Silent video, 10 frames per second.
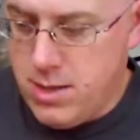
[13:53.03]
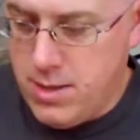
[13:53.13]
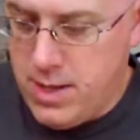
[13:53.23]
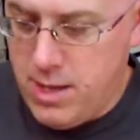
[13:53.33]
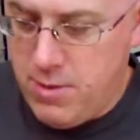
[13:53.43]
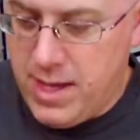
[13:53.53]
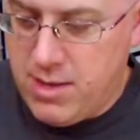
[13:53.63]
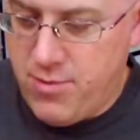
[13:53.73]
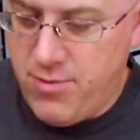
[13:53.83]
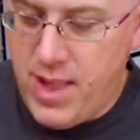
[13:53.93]
And we got a
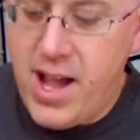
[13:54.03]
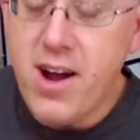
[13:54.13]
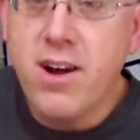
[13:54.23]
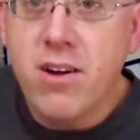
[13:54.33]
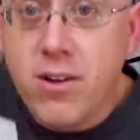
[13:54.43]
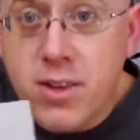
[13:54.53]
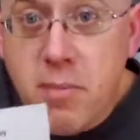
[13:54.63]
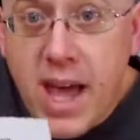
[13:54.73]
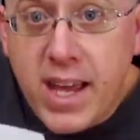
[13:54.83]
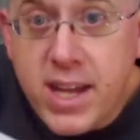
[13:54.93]
flyer on the
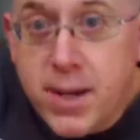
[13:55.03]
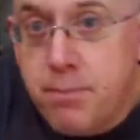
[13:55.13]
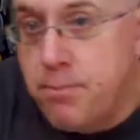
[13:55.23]
back here.